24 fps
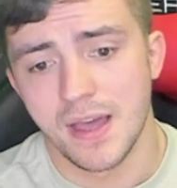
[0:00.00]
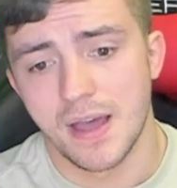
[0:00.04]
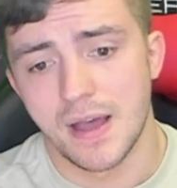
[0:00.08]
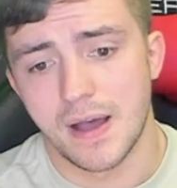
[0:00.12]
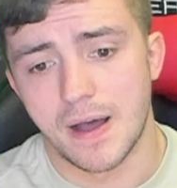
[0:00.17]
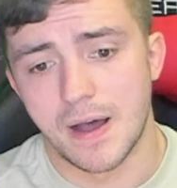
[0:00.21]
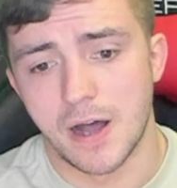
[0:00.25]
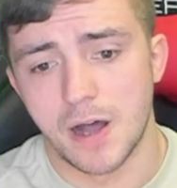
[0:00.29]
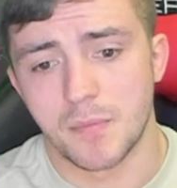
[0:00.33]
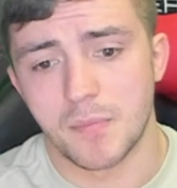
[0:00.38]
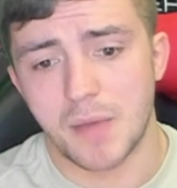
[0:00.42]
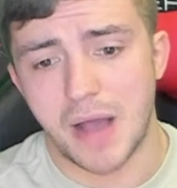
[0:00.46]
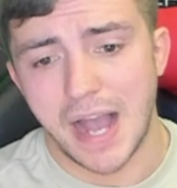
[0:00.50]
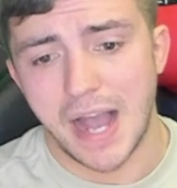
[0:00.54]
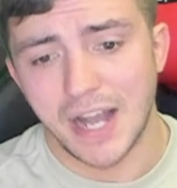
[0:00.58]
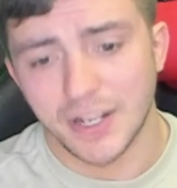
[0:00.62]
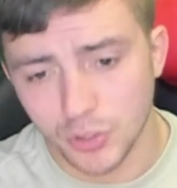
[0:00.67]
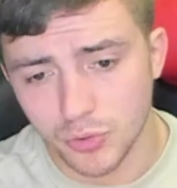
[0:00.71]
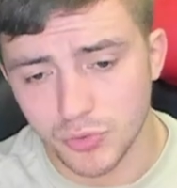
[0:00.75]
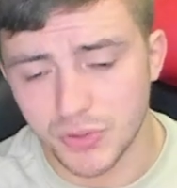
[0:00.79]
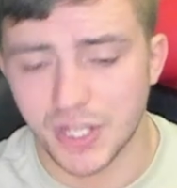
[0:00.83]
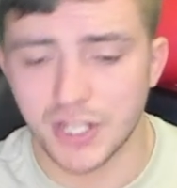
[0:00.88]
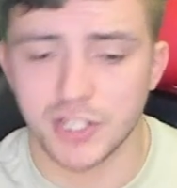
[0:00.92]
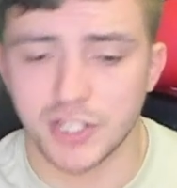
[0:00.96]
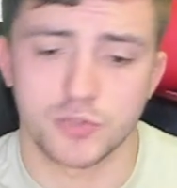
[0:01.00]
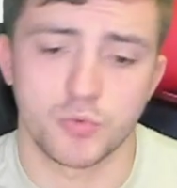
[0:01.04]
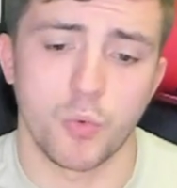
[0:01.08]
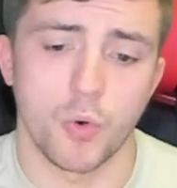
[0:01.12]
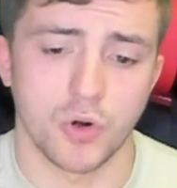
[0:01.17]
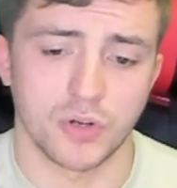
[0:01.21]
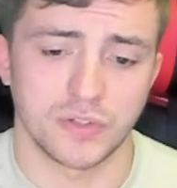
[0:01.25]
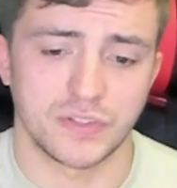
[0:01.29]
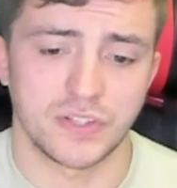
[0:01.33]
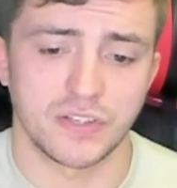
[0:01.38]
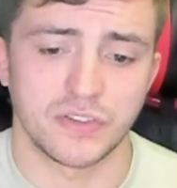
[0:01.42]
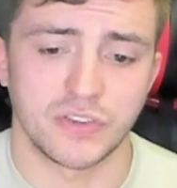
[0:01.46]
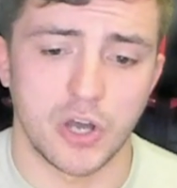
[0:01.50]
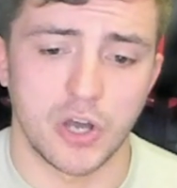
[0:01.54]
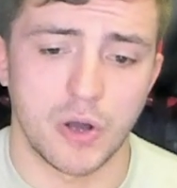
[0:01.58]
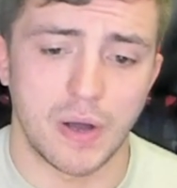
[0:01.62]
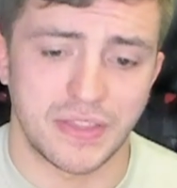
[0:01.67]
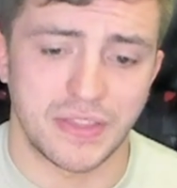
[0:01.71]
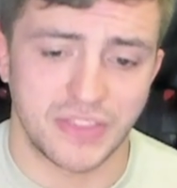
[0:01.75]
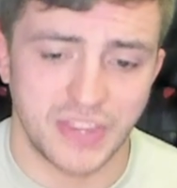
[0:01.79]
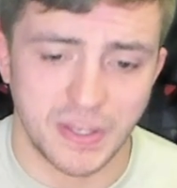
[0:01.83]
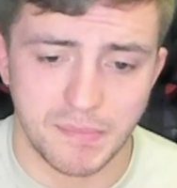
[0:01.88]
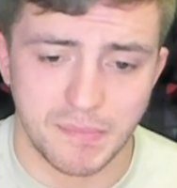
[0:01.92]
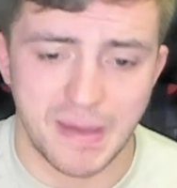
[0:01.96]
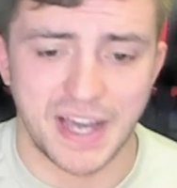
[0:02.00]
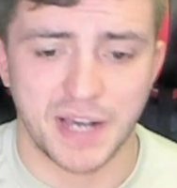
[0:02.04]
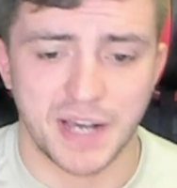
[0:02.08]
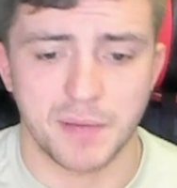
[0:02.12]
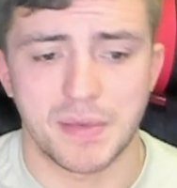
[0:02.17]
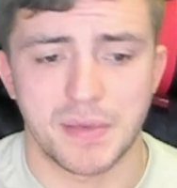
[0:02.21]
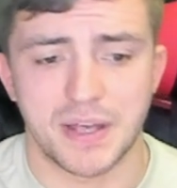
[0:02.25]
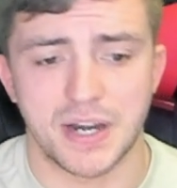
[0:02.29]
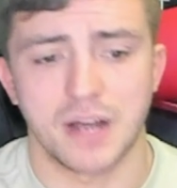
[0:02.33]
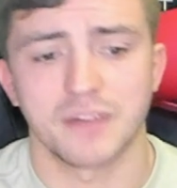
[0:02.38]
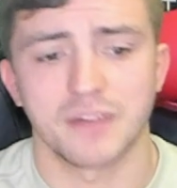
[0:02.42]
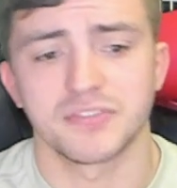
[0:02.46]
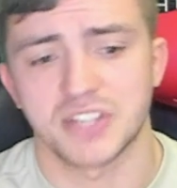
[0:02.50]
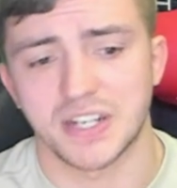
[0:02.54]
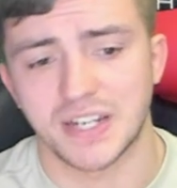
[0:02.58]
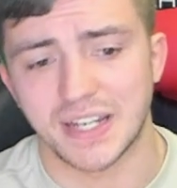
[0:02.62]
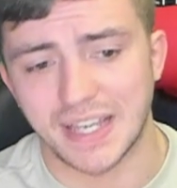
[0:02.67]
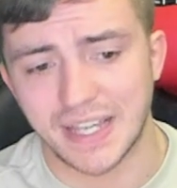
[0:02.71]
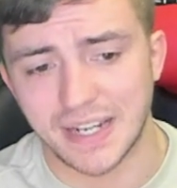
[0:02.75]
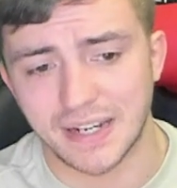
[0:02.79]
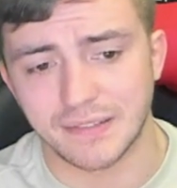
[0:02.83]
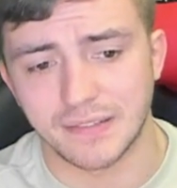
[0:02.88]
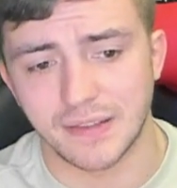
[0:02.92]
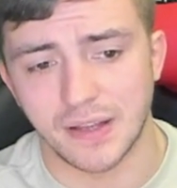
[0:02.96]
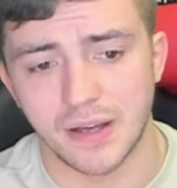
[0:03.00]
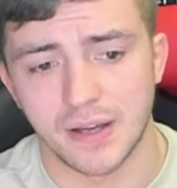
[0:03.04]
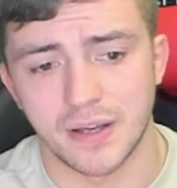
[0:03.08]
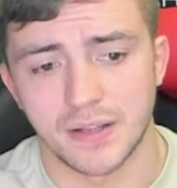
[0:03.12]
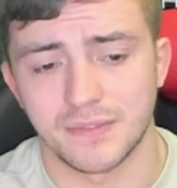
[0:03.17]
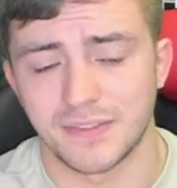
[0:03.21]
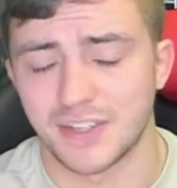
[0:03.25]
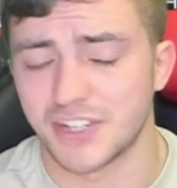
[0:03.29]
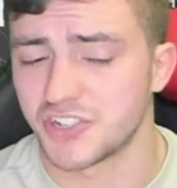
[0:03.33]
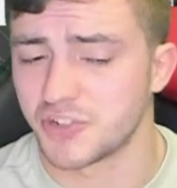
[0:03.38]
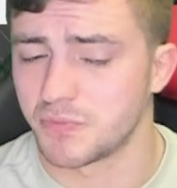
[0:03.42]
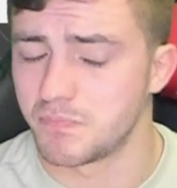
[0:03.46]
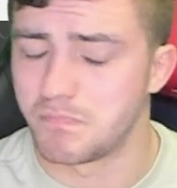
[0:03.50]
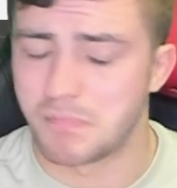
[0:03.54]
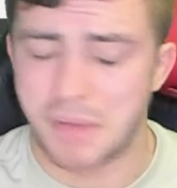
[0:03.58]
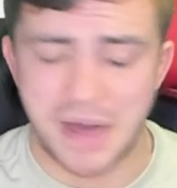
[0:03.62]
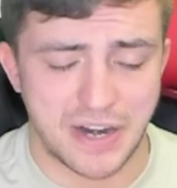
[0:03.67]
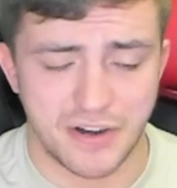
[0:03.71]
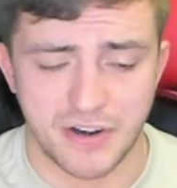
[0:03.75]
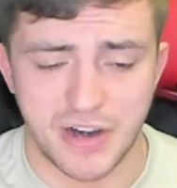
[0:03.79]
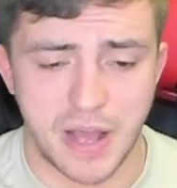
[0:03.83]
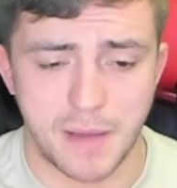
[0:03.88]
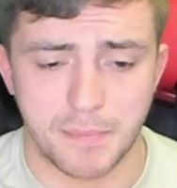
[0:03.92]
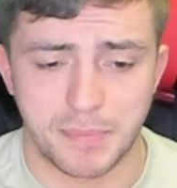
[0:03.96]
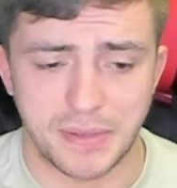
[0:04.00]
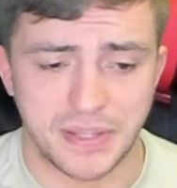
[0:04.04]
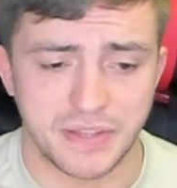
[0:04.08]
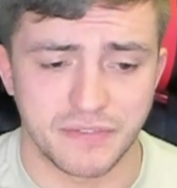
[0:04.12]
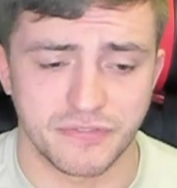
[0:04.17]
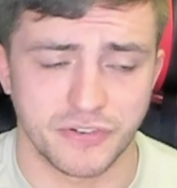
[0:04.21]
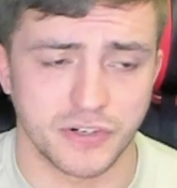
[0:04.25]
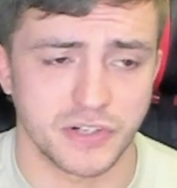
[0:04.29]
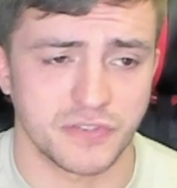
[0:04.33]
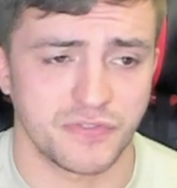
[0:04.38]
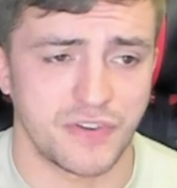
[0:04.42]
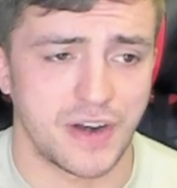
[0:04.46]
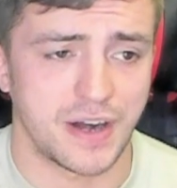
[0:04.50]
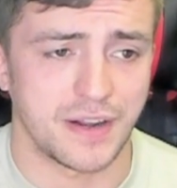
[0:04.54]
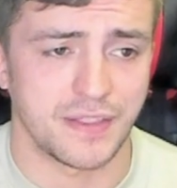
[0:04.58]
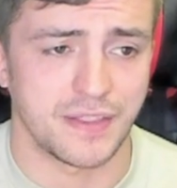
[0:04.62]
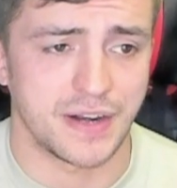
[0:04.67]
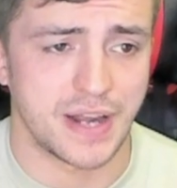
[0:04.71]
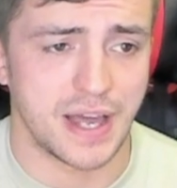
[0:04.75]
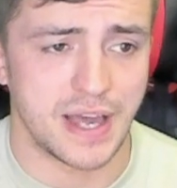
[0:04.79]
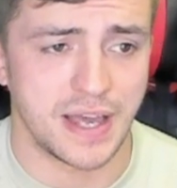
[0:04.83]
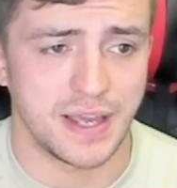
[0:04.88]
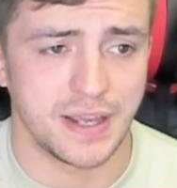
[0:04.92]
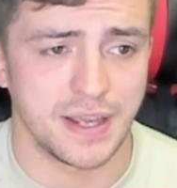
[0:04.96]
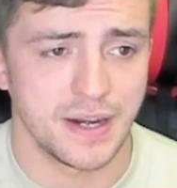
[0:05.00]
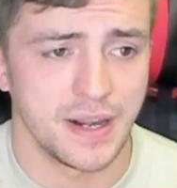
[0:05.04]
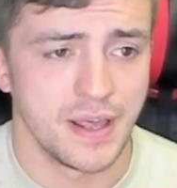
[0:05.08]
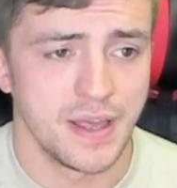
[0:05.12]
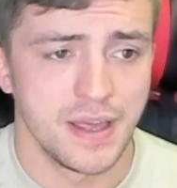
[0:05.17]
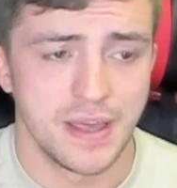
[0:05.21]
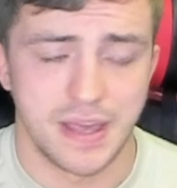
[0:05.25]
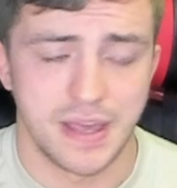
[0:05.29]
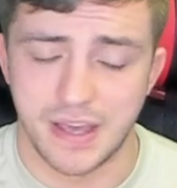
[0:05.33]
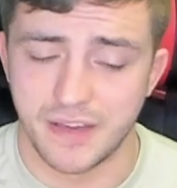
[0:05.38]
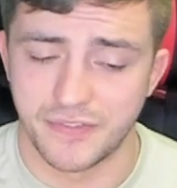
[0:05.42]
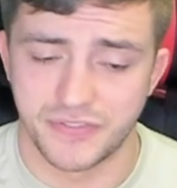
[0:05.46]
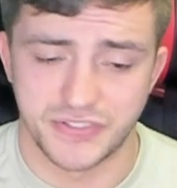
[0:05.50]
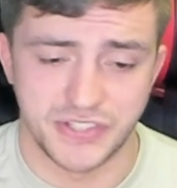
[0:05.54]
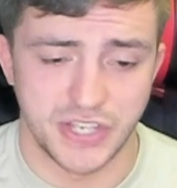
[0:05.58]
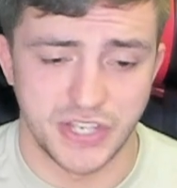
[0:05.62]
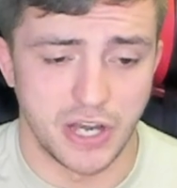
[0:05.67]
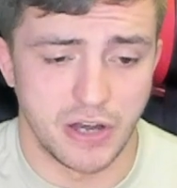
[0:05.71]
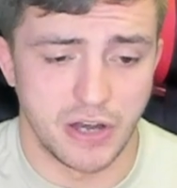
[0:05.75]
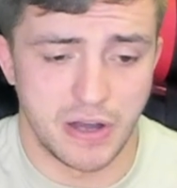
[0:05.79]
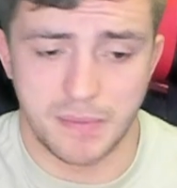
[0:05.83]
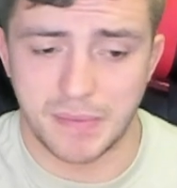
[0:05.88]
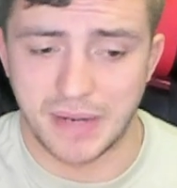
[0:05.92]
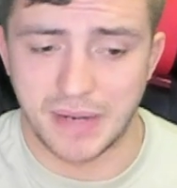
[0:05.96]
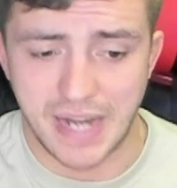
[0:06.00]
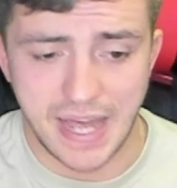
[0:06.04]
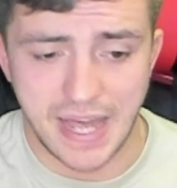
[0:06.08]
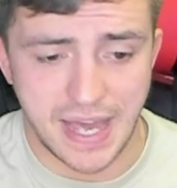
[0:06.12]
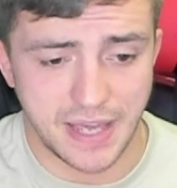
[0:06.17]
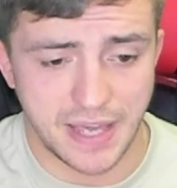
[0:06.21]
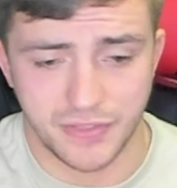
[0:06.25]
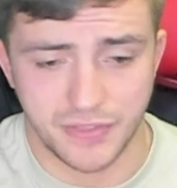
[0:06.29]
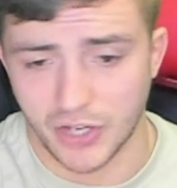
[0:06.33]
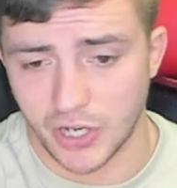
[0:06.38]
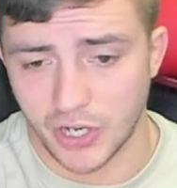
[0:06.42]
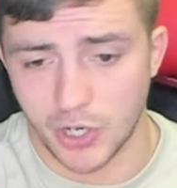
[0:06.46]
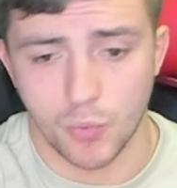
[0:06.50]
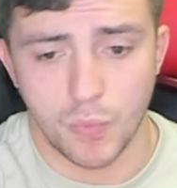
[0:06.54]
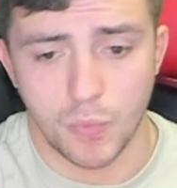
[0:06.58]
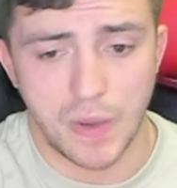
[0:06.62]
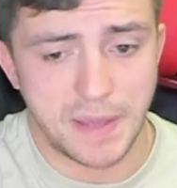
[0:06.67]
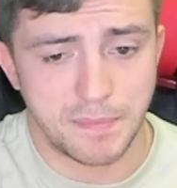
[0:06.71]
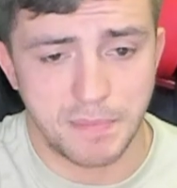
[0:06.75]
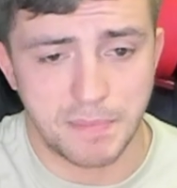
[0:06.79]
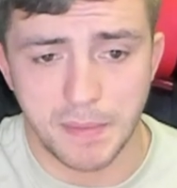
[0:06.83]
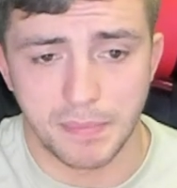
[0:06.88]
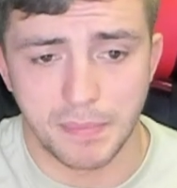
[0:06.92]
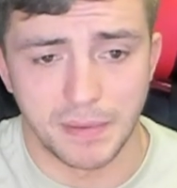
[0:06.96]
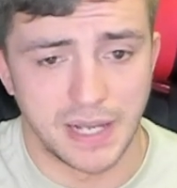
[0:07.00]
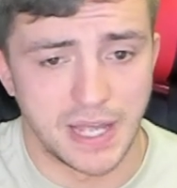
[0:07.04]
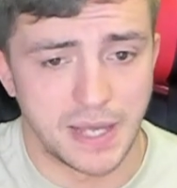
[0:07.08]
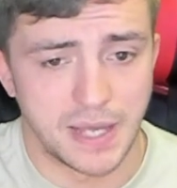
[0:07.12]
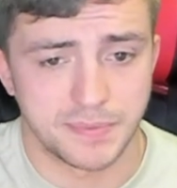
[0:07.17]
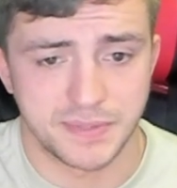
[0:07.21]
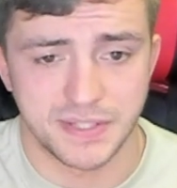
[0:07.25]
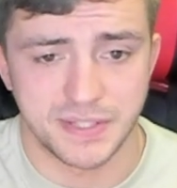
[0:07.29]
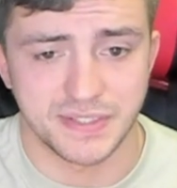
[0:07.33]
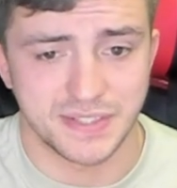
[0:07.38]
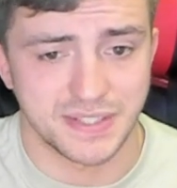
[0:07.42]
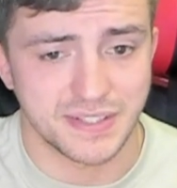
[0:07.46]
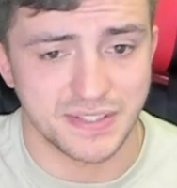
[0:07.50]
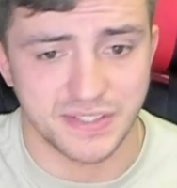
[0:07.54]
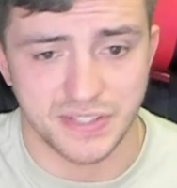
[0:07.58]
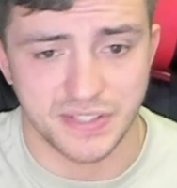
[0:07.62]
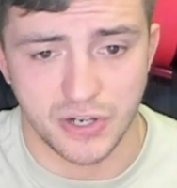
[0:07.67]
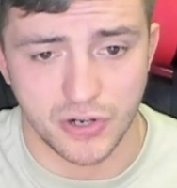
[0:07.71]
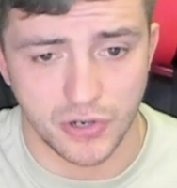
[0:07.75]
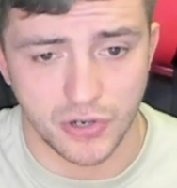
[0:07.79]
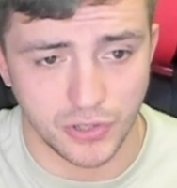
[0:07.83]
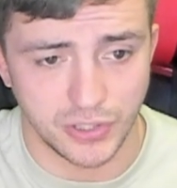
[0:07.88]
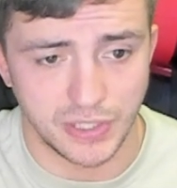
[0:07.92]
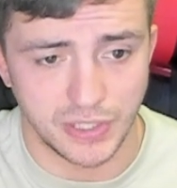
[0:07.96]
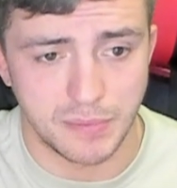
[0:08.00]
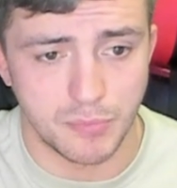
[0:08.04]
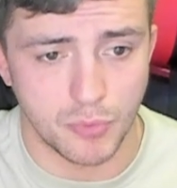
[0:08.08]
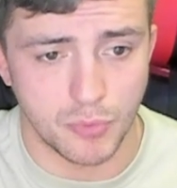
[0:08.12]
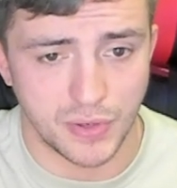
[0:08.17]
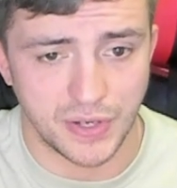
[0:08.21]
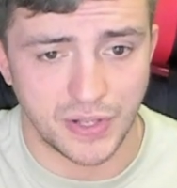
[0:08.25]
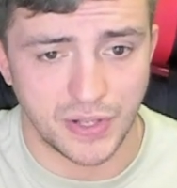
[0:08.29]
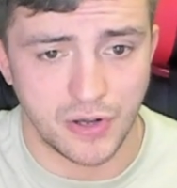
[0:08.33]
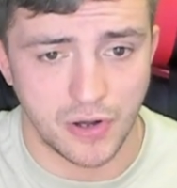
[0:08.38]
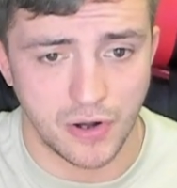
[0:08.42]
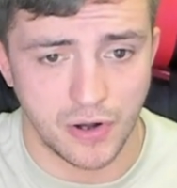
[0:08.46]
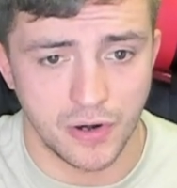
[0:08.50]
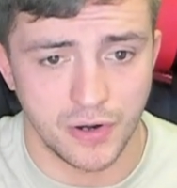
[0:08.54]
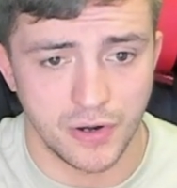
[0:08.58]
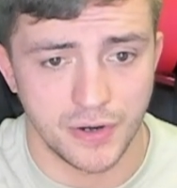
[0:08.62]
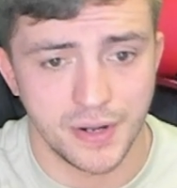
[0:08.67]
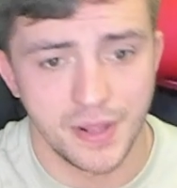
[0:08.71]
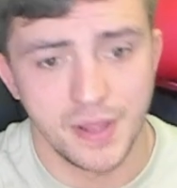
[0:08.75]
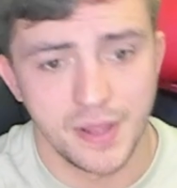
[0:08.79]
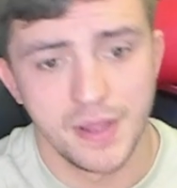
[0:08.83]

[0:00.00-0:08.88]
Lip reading: I do think it's warranted, though. I think Magomedov's going to get it done. This better not be the first fight of the night. If so, I mean, hey, they're going to wake people up since this is an early morning card.